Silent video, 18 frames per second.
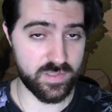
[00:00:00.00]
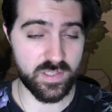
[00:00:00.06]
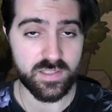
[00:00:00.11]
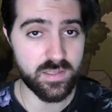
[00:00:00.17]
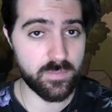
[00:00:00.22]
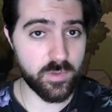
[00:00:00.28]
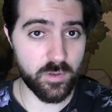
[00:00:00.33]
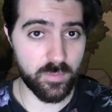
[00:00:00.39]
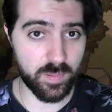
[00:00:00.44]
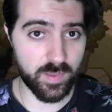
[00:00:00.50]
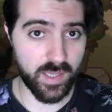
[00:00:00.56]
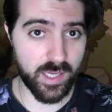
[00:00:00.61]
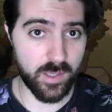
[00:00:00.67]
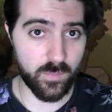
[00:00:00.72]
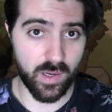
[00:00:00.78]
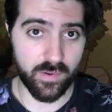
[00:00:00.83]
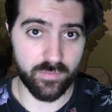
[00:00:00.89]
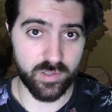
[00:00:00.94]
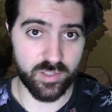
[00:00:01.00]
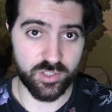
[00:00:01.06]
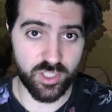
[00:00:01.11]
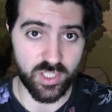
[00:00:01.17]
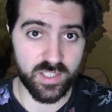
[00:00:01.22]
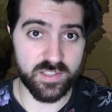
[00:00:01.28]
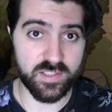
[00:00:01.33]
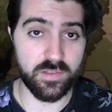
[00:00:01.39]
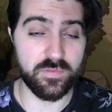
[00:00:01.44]
system you're playing, whatever
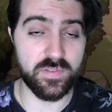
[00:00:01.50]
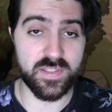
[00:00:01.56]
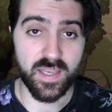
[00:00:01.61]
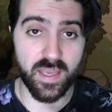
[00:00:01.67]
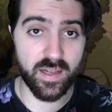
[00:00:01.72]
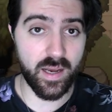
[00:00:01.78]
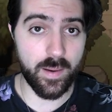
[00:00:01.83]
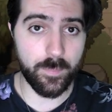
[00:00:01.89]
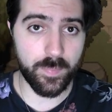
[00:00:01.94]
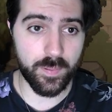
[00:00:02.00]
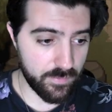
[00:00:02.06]
sheets you've set up.